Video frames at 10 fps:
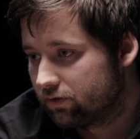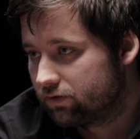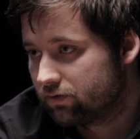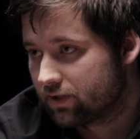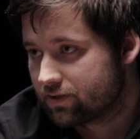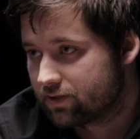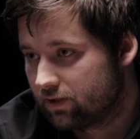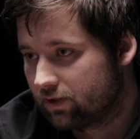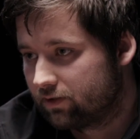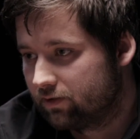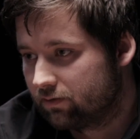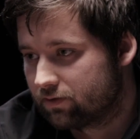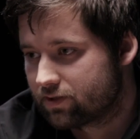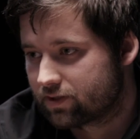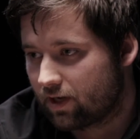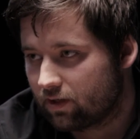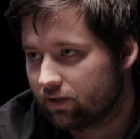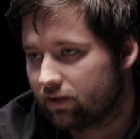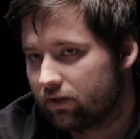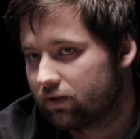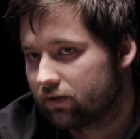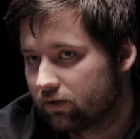you can see that the scaling,